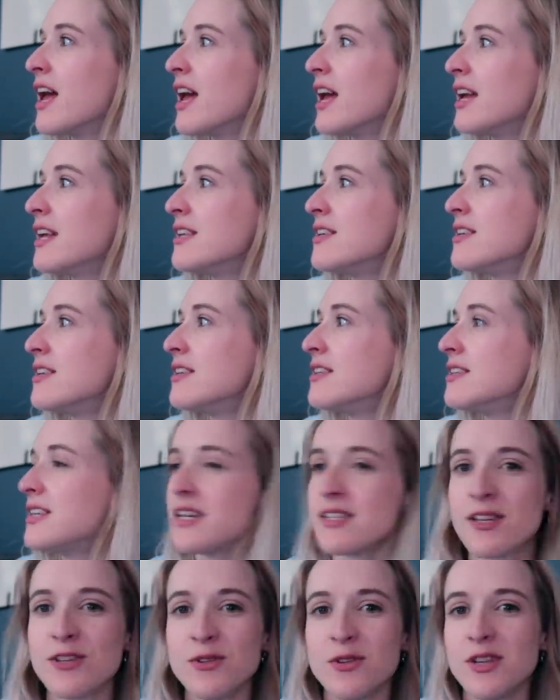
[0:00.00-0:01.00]
It
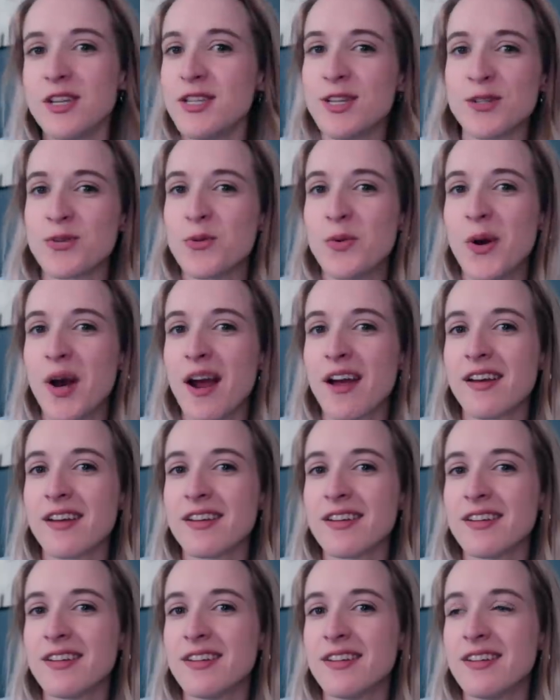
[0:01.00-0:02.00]
doesn't it doesn't work
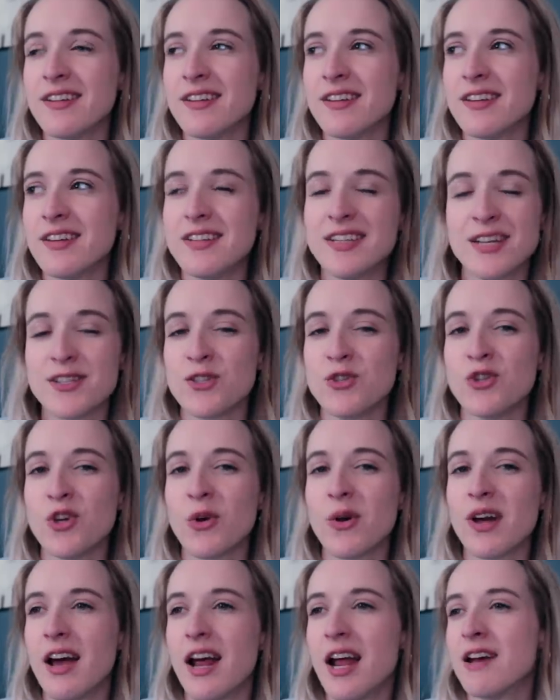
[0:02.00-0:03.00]
it doesn't
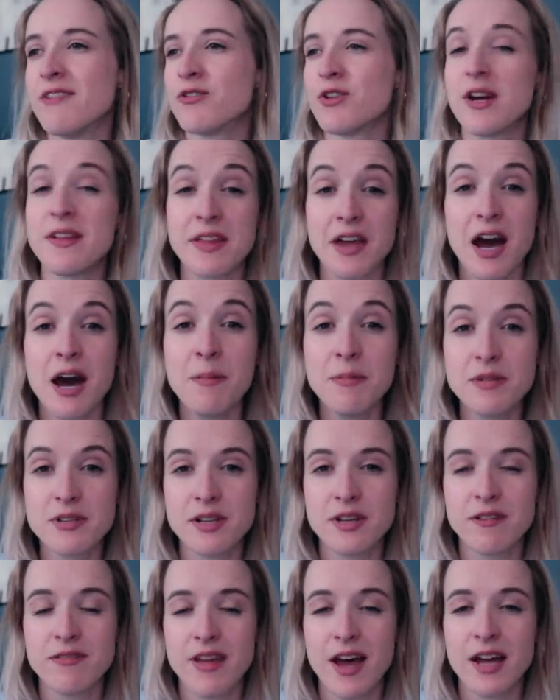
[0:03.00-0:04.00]
do it. I've tried the
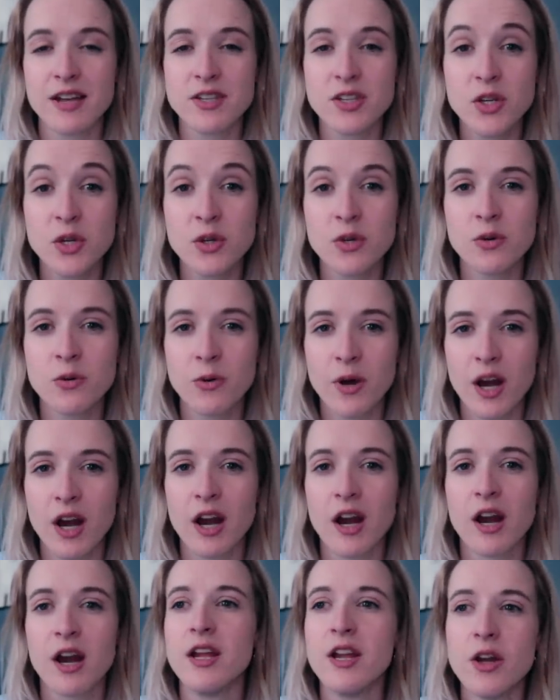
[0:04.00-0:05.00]
opposite of that too,
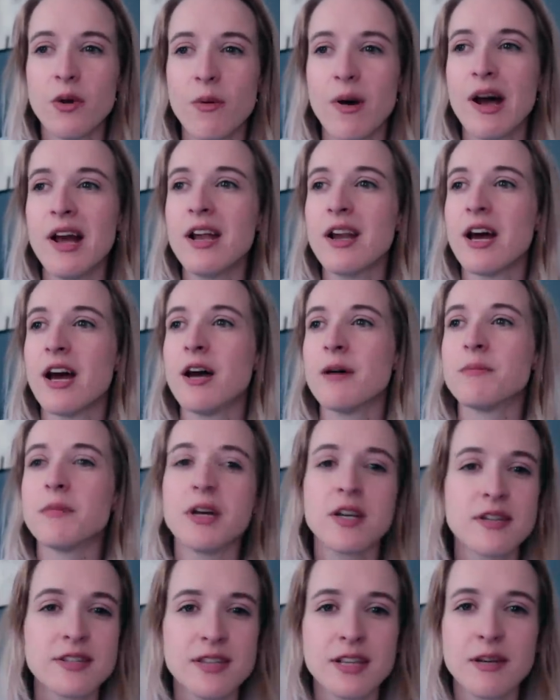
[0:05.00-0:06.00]
where, you know what, I'm
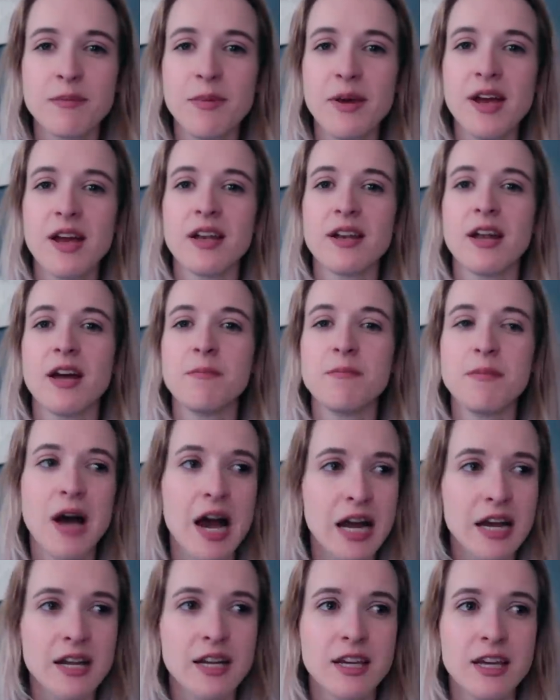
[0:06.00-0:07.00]
gonna sleep in. I'm
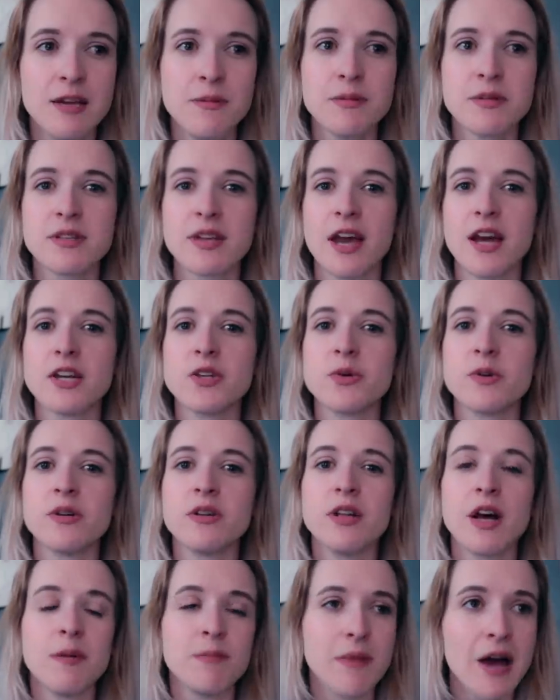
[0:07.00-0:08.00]
not gonna keep a
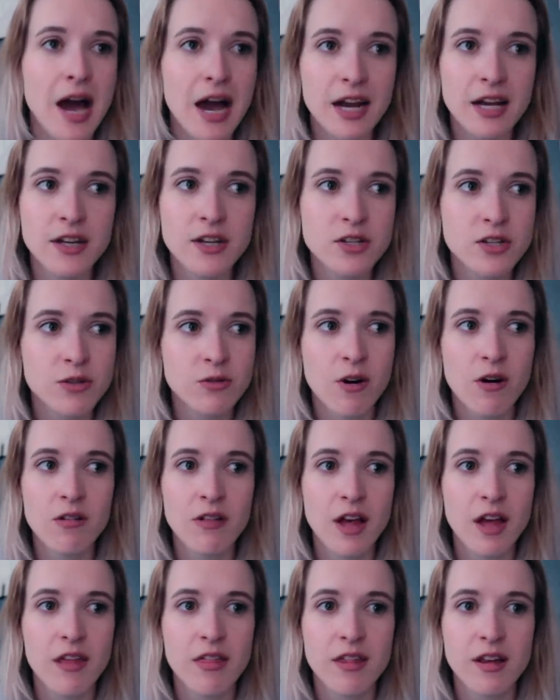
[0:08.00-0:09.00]
schedule. I'm not gonna do all
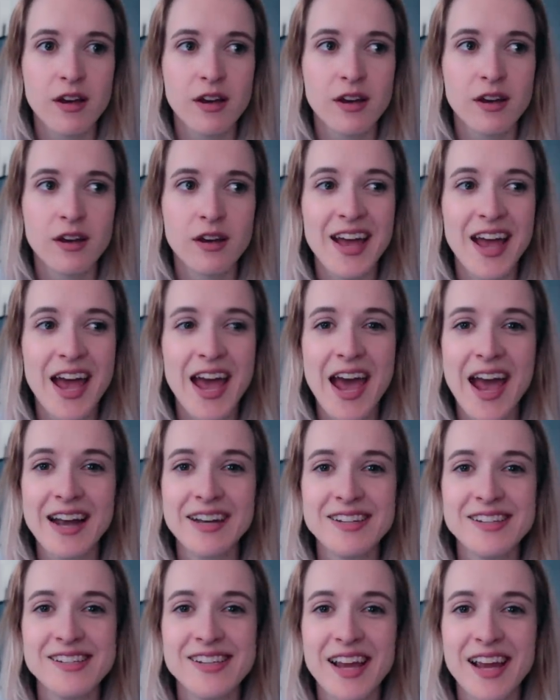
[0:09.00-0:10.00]
like the
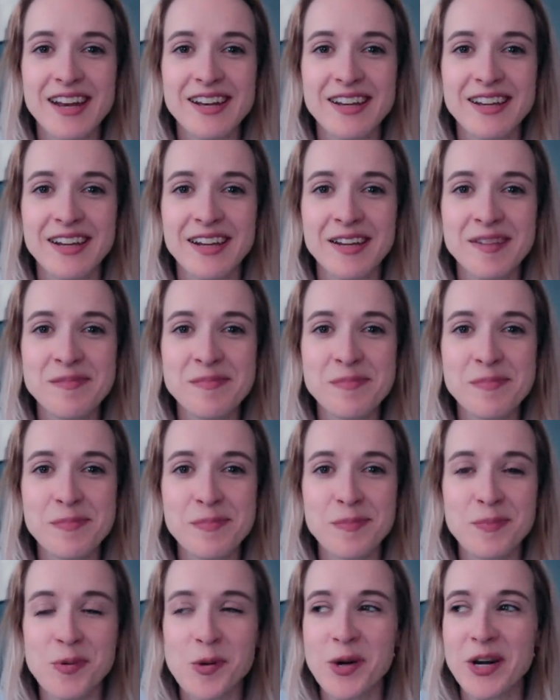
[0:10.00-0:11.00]
handy dandy,
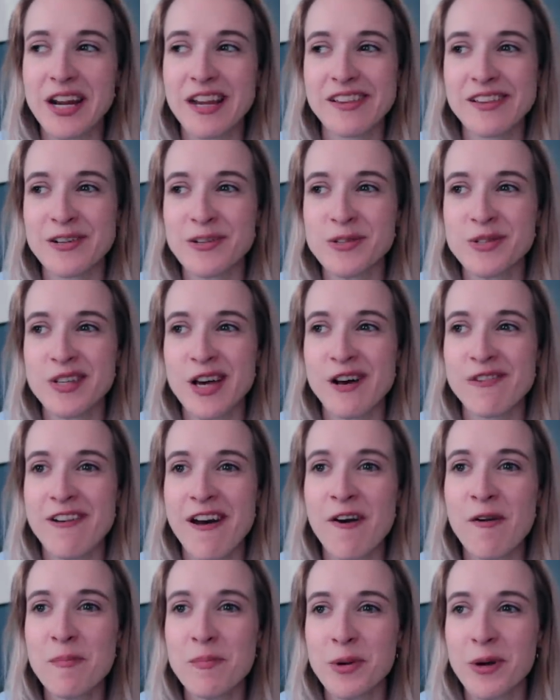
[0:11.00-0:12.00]
pretty little
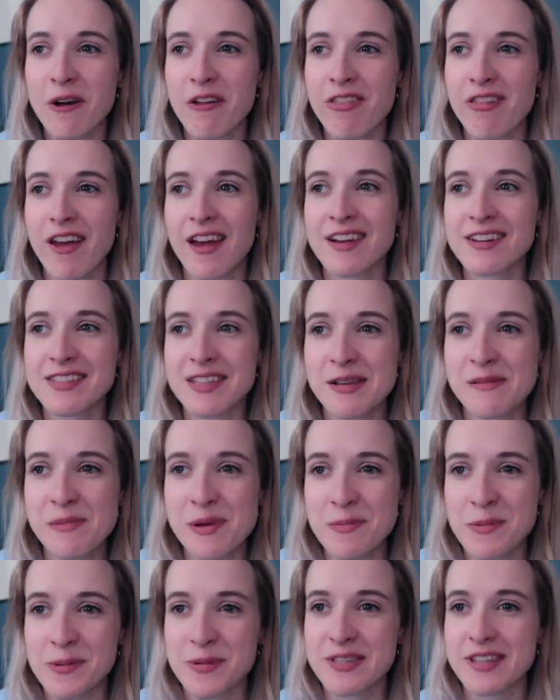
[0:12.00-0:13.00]
self-help book things that
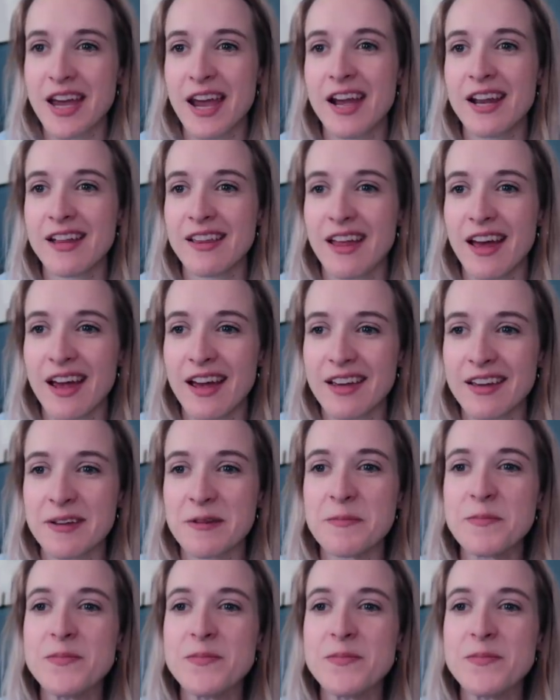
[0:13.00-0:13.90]
people say to like,